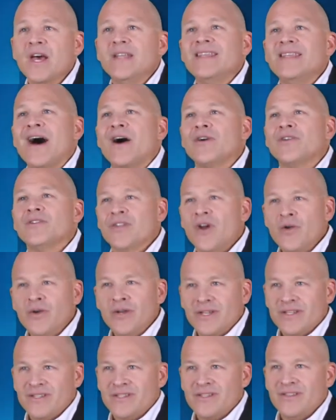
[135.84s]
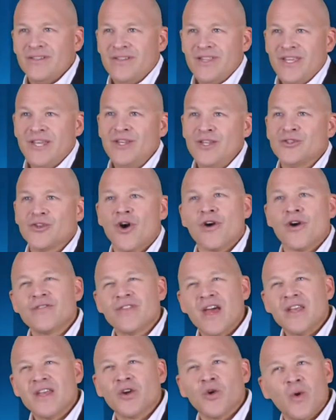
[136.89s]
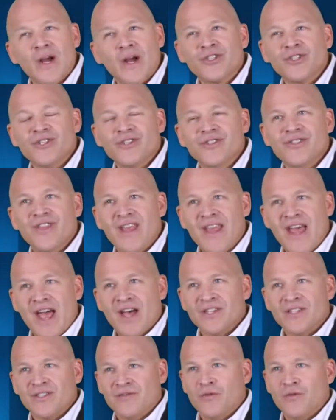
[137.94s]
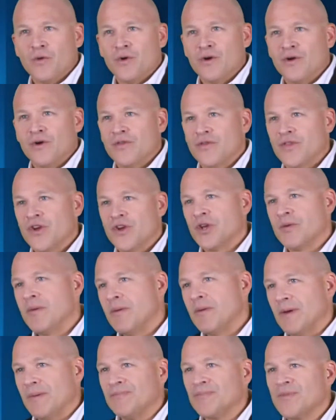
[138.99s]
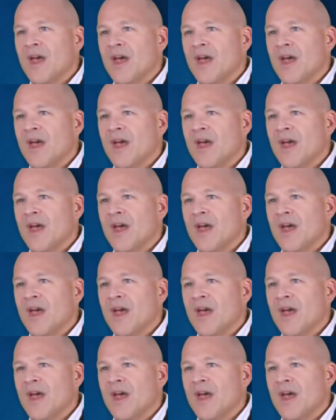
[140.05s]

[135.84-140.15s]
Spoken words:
Now, notice these are then questions that ask for the commitment.